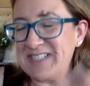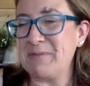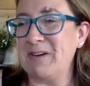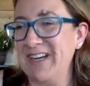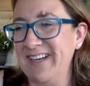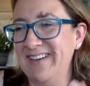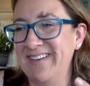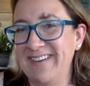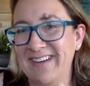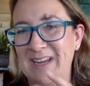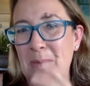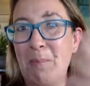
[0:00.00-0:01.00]
this wine
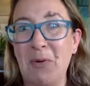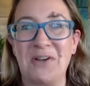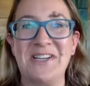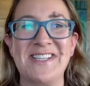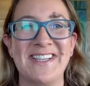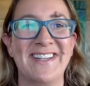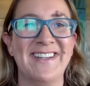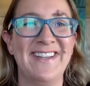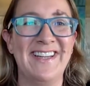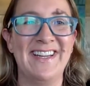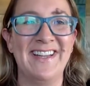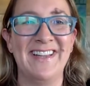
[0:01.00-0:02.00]
embodies it
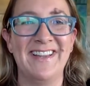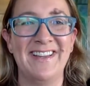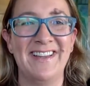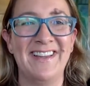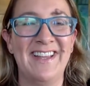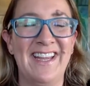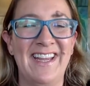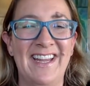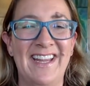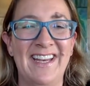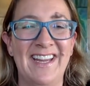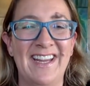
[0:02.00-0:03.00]
in
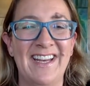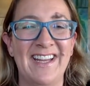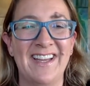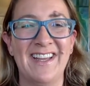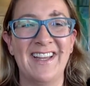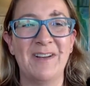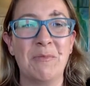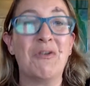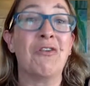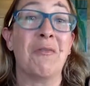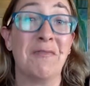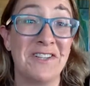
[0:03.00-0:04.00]
a
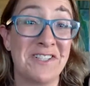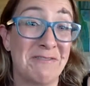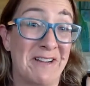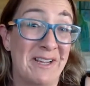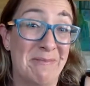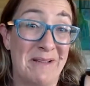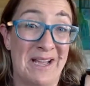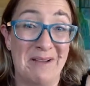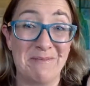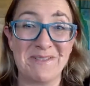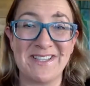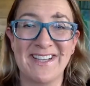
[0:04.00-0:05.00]
more obvious way,
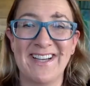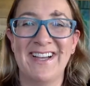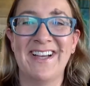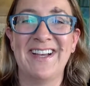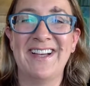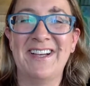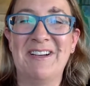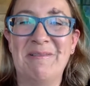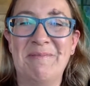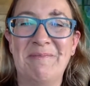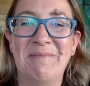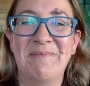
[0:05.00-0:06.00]
perhaps.
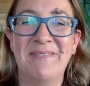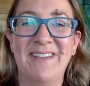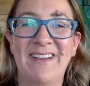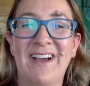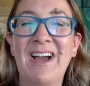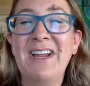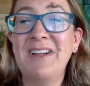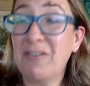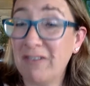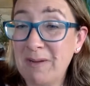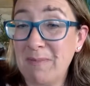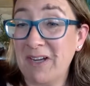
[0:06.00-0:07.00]
I
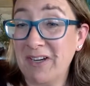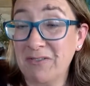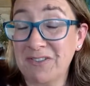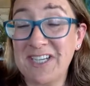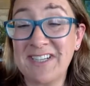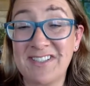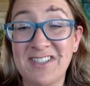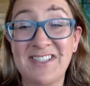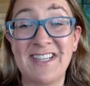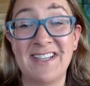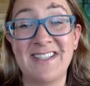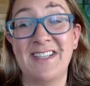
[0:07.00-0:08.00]
agree, Michael. Texture
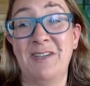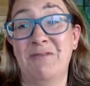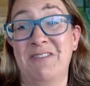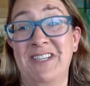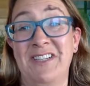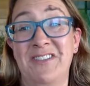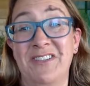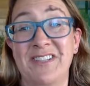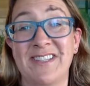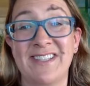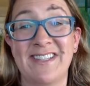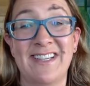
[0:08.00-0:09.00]
does equal
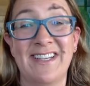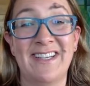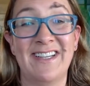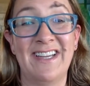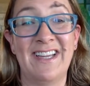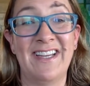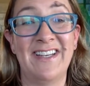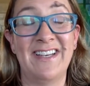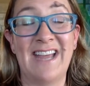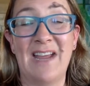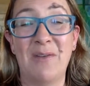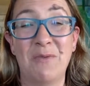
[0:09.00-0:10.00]
interest,
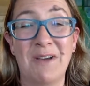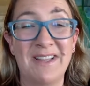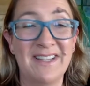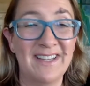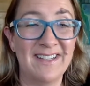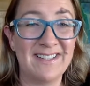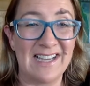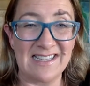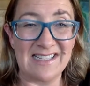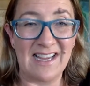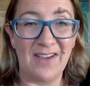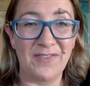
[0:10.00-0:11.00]
and wine that
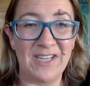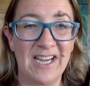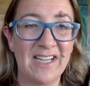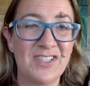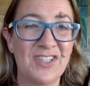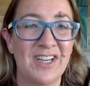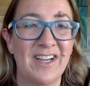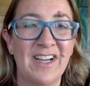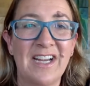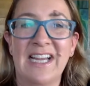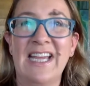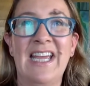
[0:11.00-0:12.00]
doesn't have texture,
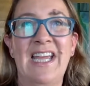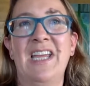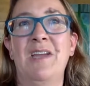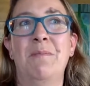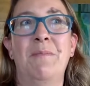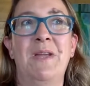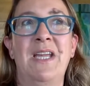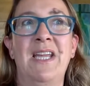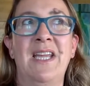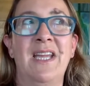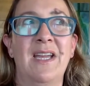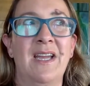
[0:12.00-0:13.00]
it can
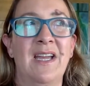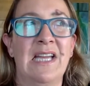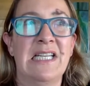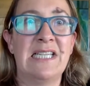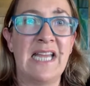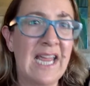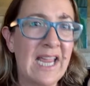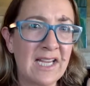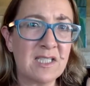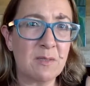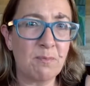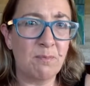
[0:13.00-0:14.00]
be
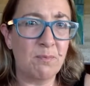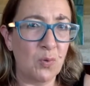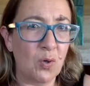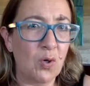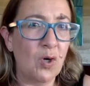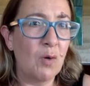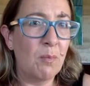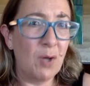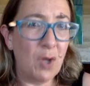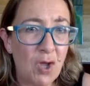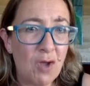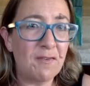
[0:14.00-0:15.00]
textbook
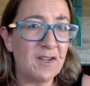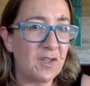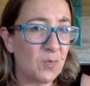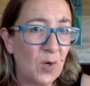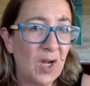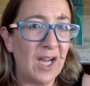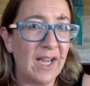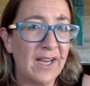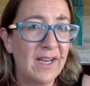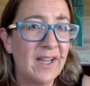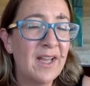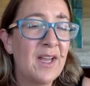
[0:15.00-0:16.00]
perfect
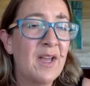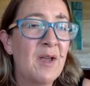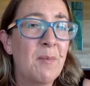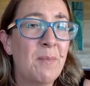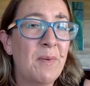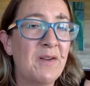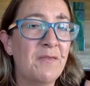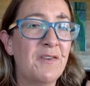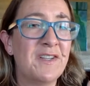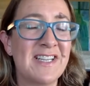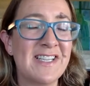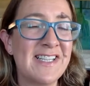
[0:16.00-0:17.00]
wine, but if
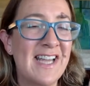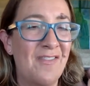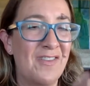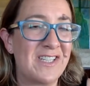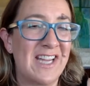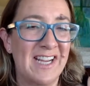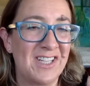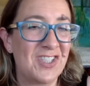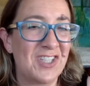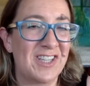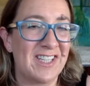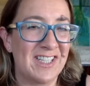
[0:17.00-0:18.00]
it doesn't have a
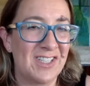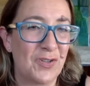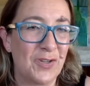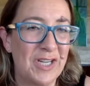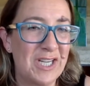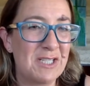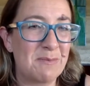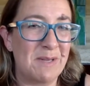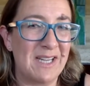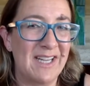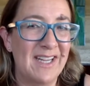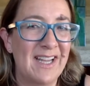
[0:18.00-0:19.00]
texture that intrigues
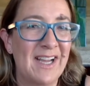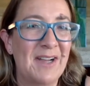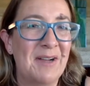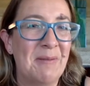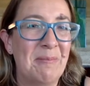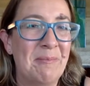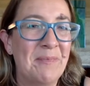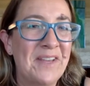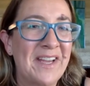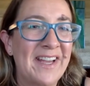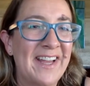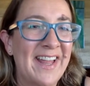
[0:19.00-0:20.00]
me,
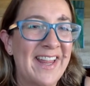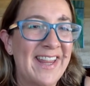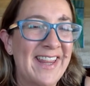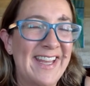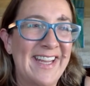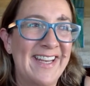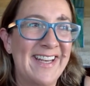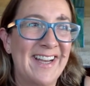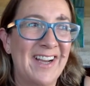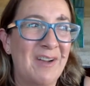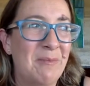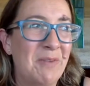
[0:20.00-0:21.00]
then
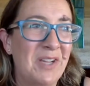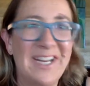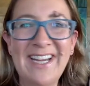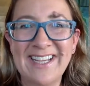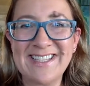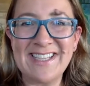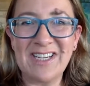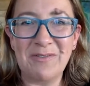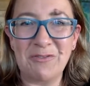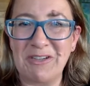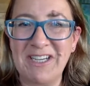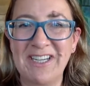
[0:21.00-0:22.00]
I'm going to get sick of
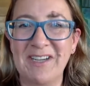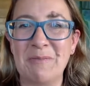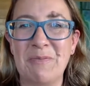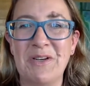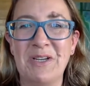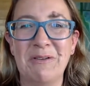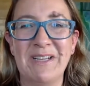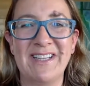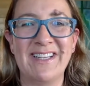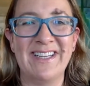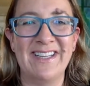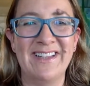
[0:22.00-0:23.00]
drinking it pretty
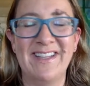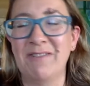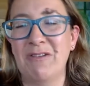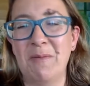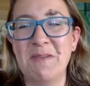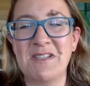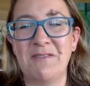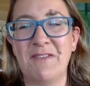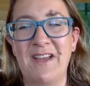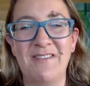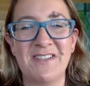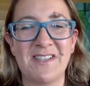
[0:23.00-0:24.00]
quickly. The aromas and
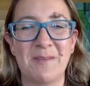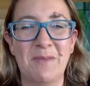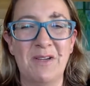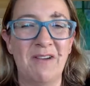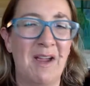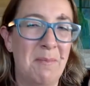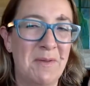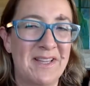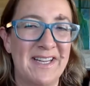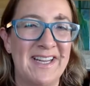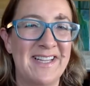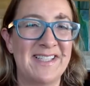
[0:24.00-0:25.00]
flavours can be great, but
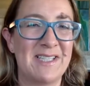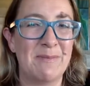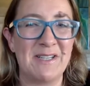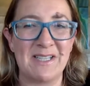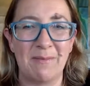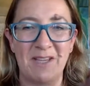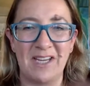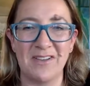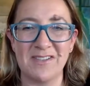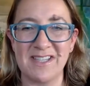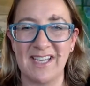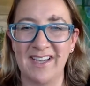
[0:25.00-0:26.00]
there needs to be something
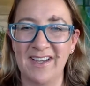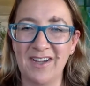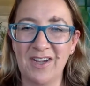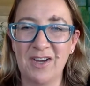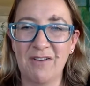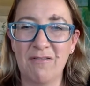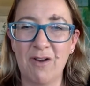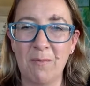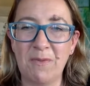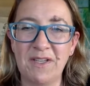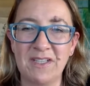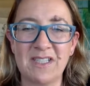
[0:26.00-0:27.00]
else there. Rob
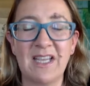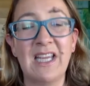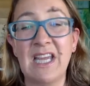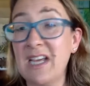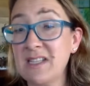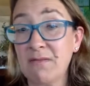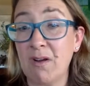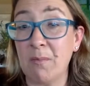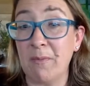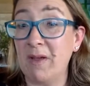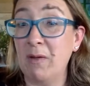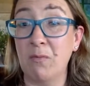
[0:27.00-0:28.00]
thinks, yes, Rob,
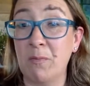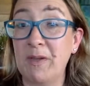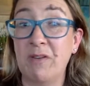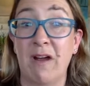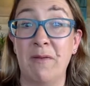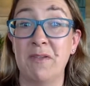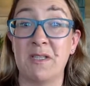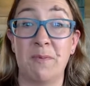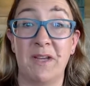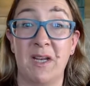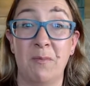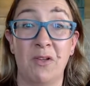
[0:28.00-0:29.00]
it would be great with
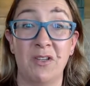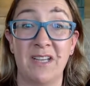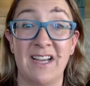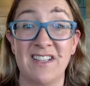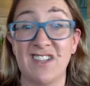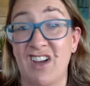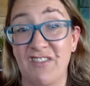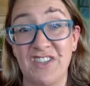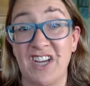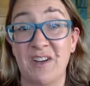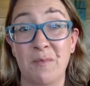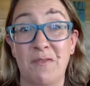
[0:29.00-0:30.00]
spaghetti bolognese. I've
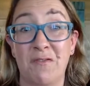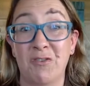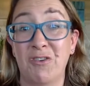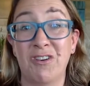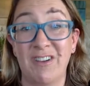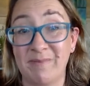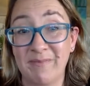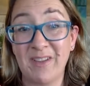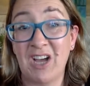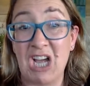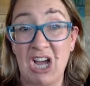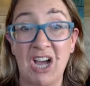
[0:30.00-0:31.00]
done it before.
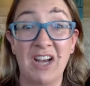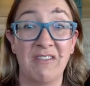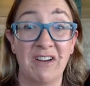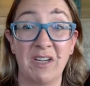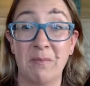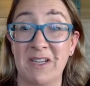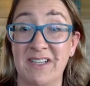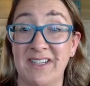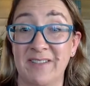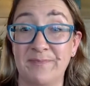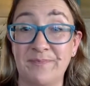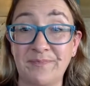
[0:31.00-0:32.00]
I highly recommend
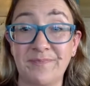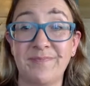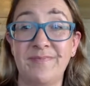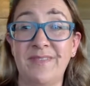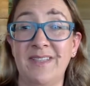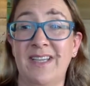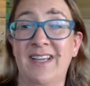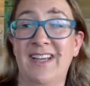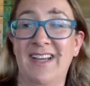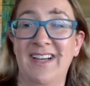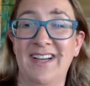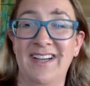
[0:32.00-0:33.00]
it.
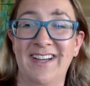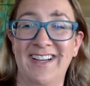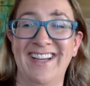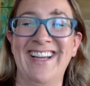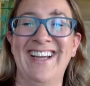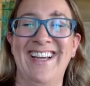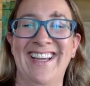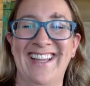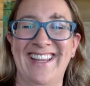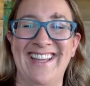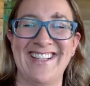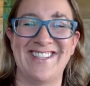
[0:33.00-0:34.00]

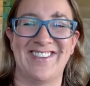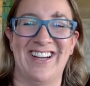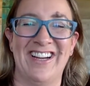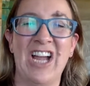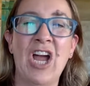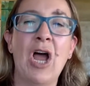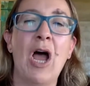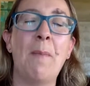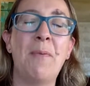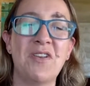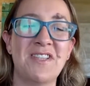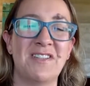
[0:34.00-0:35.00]
That's right. A
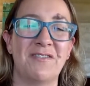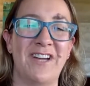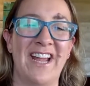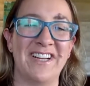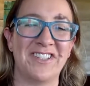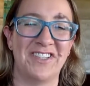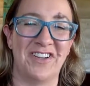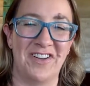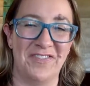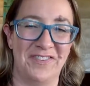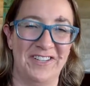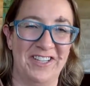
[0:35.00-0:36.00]
positive reaction,
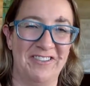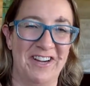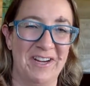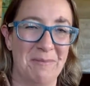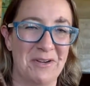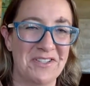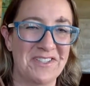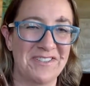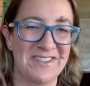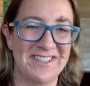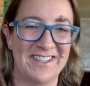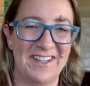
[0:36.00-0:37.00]
hopefully, Craig, most of
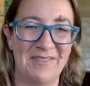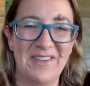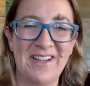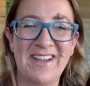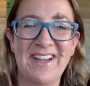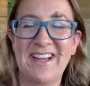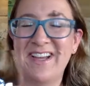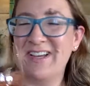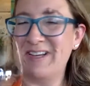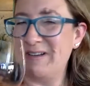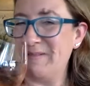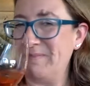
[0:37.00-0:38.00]
the time.
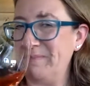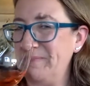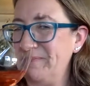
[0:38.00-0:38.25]
But